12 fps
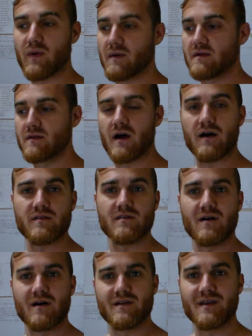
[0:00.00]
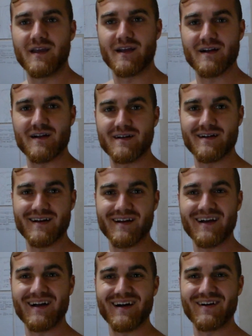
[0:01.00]
We're not long here.
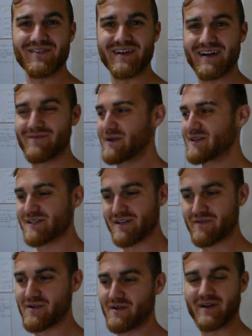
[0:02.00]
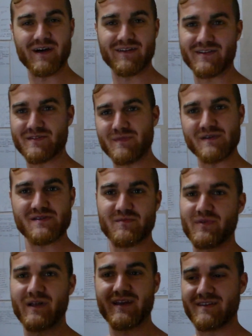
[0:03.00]
We got a bunch of stuff going on. There's
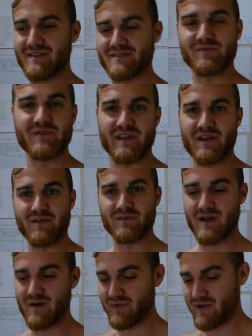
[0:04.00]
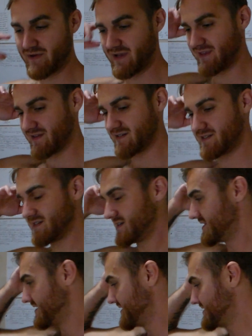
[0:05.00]
music playing. There's a video uploading. There's
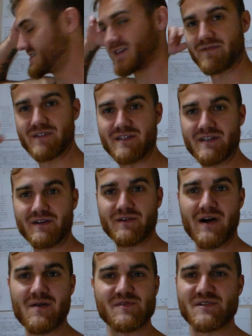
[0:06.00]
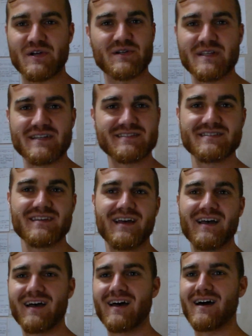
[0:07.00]
stuff to do. I'm shirtless.
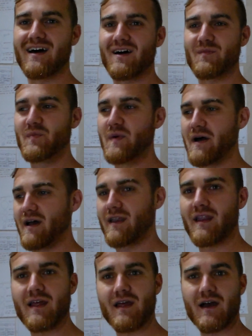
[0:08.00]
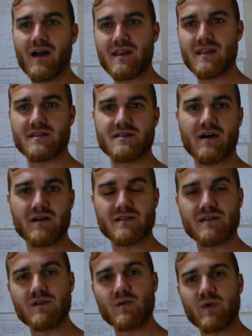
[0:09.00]
But I need to talk
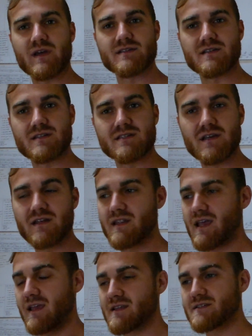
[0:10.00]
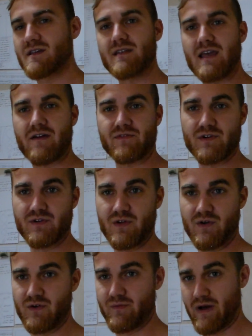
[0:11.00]
to you because it's Sunday. It is Sunday
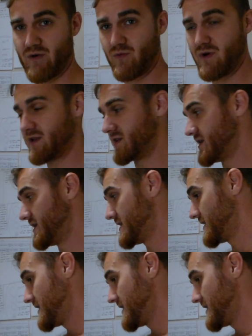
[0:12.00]
afternoon, about 1.